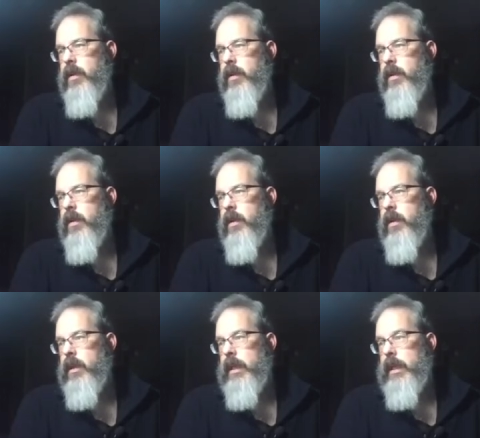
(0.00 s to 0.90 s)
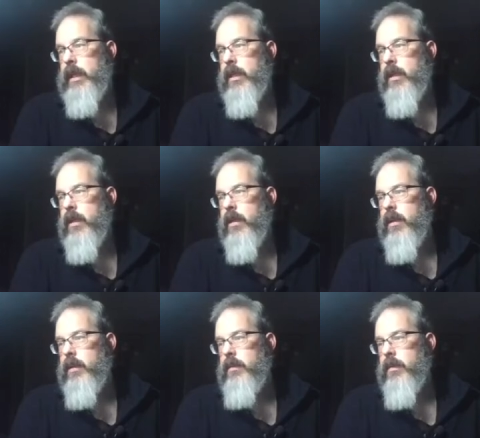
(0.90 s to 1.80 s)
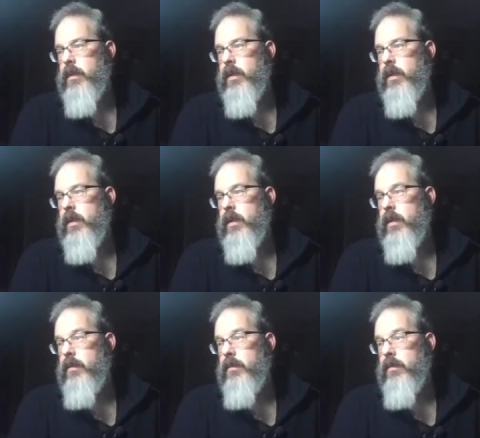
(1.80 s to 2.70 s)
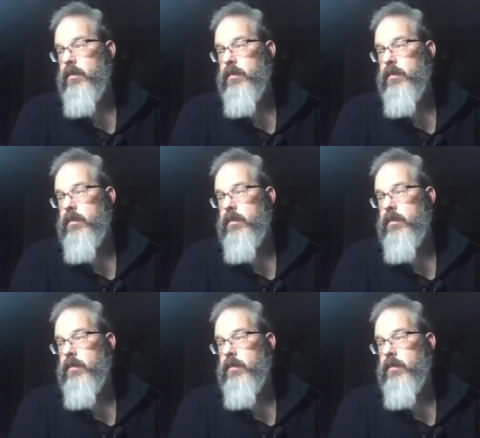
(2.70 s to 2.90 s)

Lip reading: (silence)